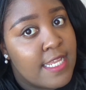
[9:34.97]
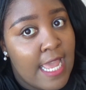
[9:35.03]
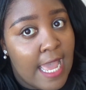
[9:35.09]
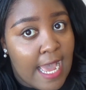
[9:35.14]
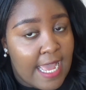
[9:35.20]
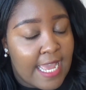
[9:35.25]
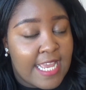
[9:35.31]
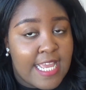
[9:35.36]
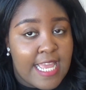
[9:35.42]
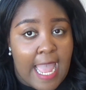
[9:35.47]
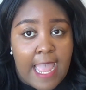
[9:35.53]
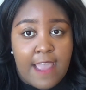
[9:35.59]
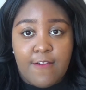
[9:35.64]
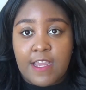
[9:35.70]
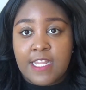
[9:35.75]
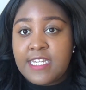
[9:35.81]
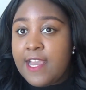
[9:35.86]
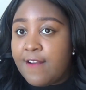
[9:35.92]
yeah,
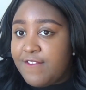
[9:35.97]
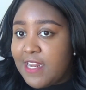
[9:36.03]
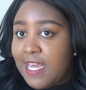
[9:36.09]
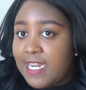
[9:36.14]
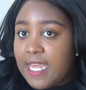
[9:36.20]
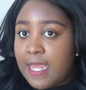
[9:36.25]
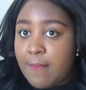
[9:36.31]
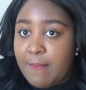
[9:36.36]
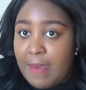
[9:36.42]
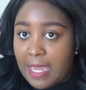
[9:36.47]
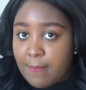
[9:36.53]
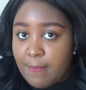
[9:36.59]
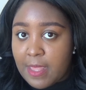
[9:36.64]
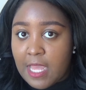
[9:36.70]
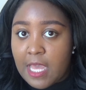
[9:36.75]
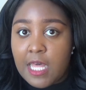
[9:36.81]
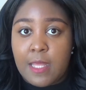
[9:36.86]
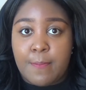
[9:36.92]
it definitely made
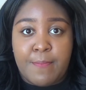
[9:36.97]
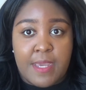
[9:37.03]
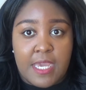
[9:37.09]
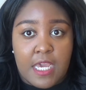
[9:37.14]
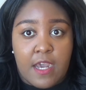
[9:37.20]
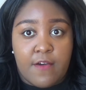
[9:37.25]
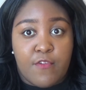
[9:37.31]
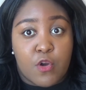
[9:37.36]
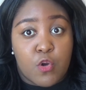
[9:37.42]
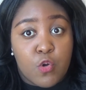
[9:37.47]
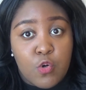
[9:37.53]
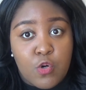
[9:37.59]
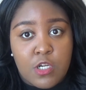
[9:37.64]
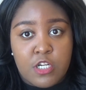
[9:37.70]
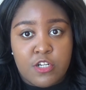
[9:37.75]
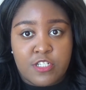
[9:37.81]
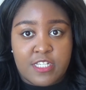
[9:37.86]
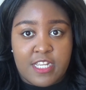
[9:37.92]
me a bit of a
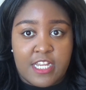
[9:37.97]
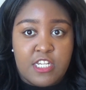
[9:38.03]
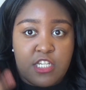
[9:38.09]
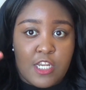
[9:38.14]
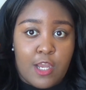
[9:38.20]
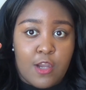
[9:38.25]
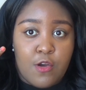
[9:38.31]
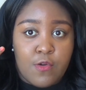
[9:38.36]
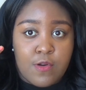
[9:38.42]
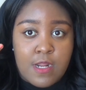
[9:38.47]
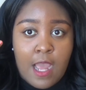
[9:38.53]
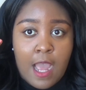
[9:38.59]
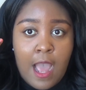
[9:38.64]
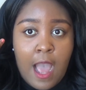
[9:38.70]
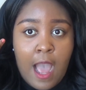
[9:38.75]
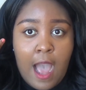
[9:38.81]
cooler skin tone.